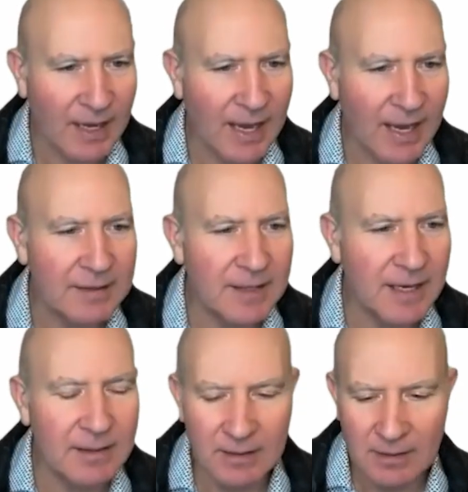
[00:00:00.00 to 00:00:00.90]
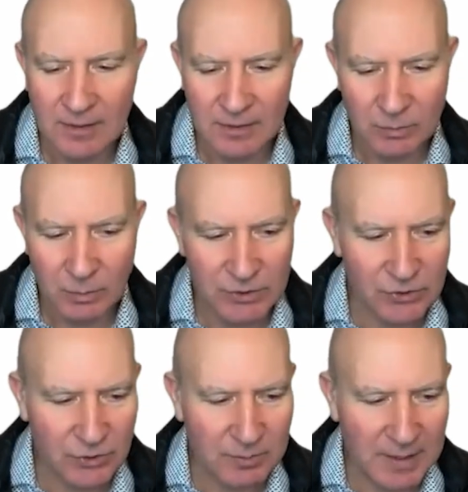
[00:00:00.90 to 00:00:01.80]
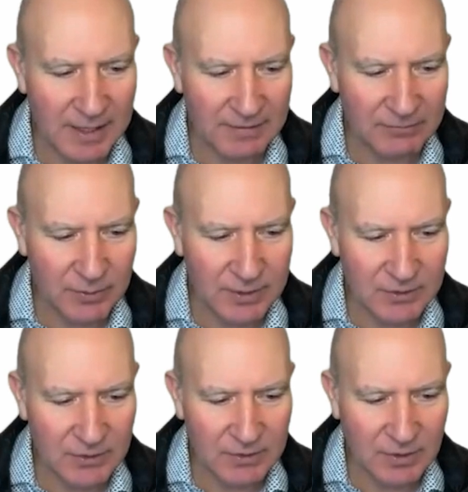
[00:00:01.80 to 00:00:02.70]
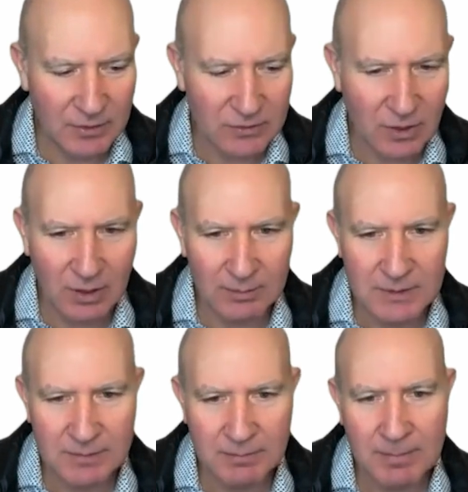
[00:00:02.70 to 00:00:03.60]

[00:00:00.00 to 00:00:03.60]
And then what you should be left with is just those columns.